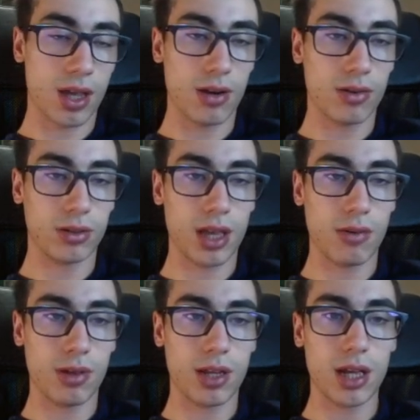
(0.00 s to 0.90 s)
He cannot
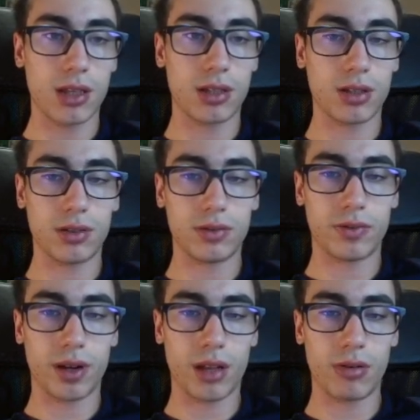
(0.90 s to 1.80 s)
take with the knight, so
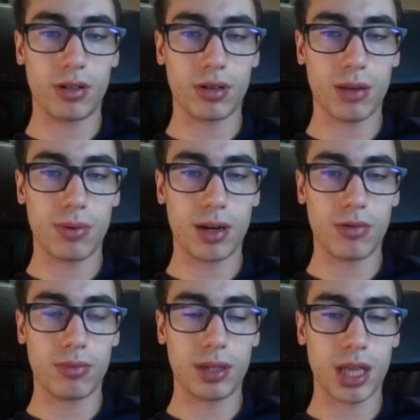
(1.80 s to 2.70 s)
for that reason he
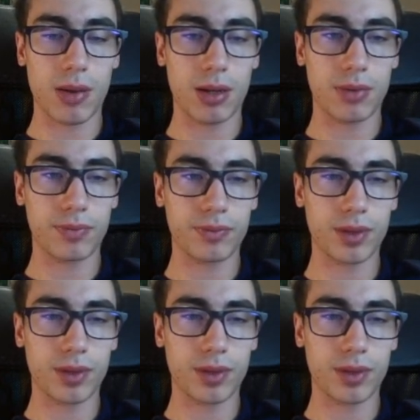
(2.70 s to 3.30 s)
played rook b7.